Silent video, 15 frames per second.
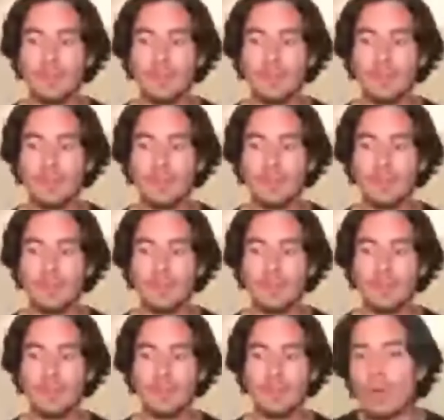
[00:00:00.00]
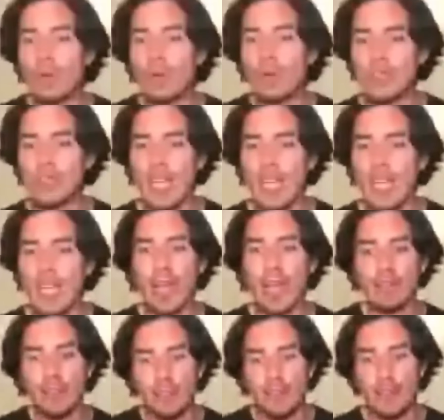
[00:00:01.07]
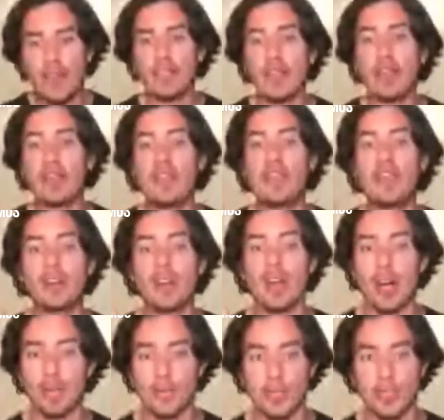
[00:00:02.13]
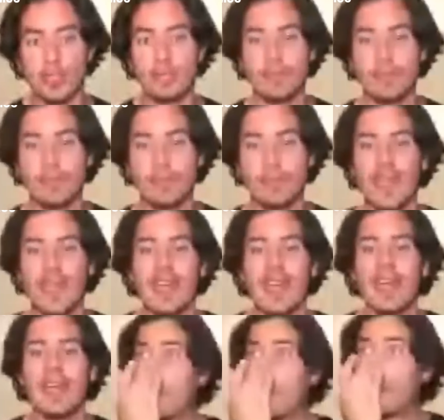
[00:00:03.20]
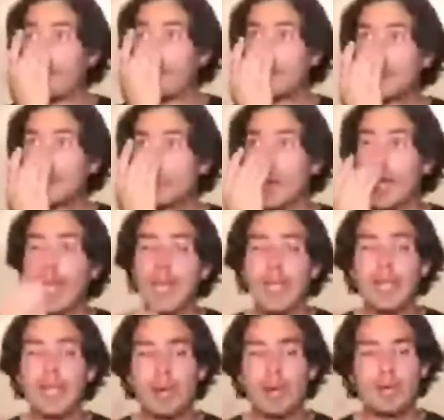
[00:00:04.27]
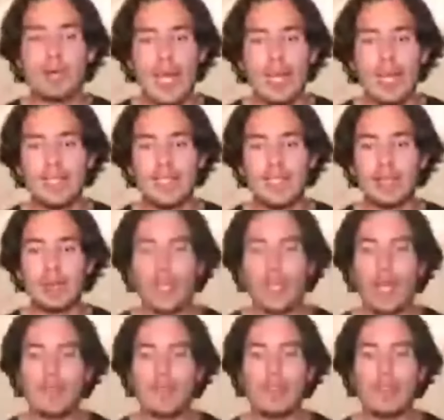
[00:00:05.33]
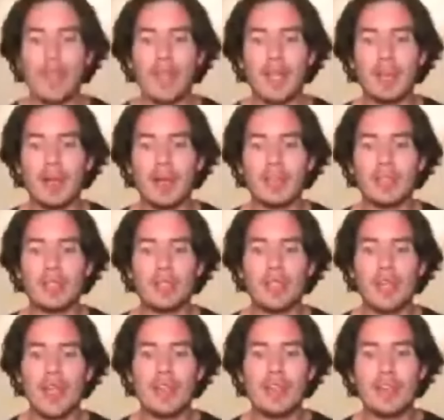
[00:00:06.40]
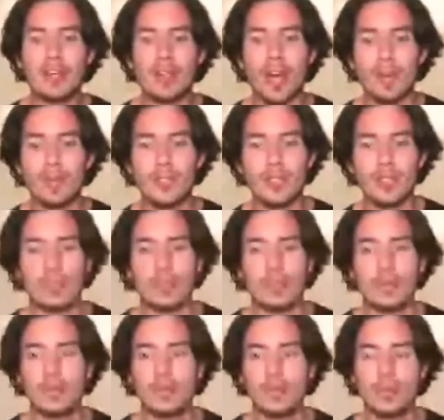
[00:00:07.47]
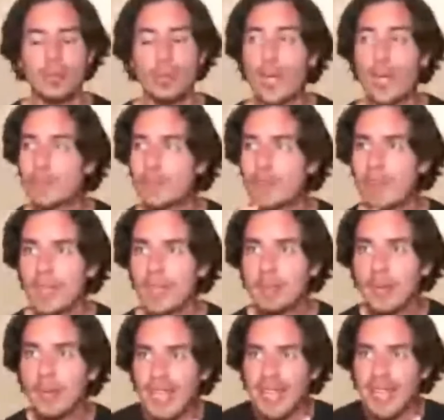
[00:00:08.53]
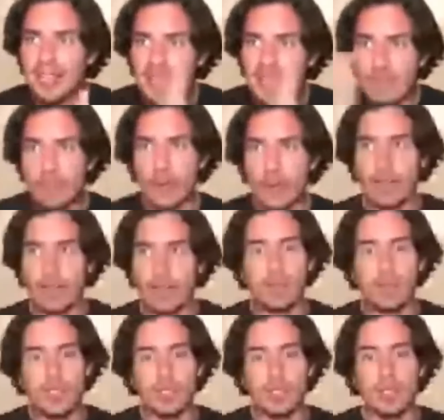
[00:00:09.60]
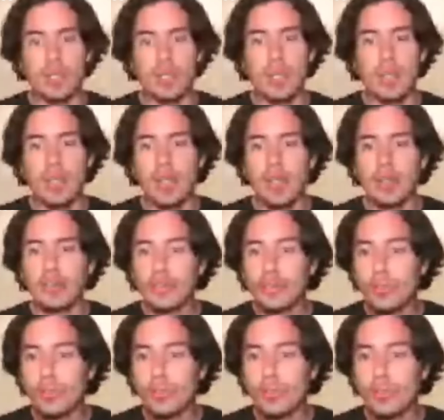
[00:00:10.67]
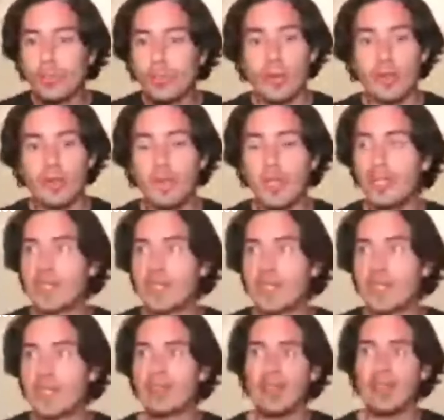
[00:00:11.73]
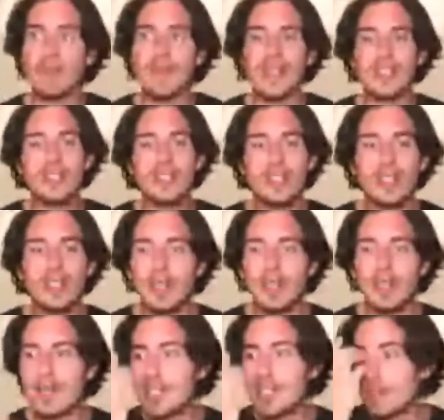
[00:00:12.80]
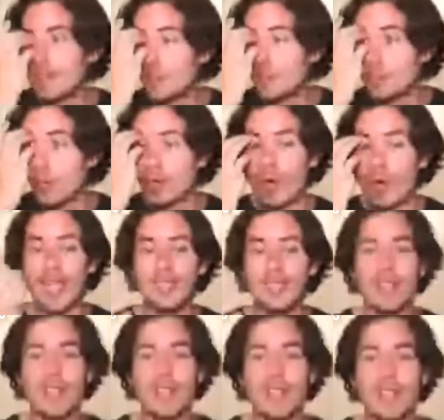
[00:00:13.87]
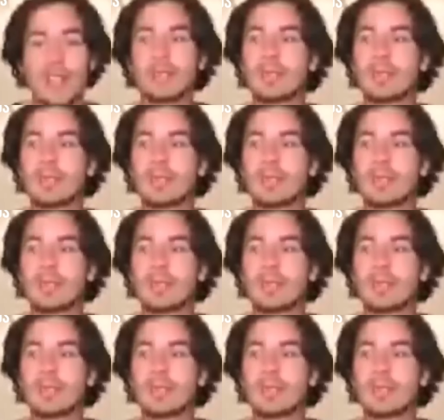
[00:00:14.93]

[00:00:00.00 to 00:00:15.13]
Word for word: So that's what I wanted to say. We have to find a third option. This is why in our reality, we have to think about a third option. We have to think about a different option to work with, because imagine if tomorrow I say,